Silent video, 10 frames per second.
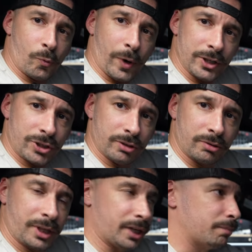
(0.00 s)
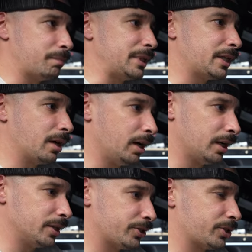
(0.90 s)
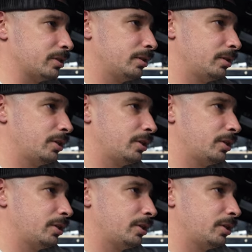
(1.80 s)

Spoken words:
windshield cam because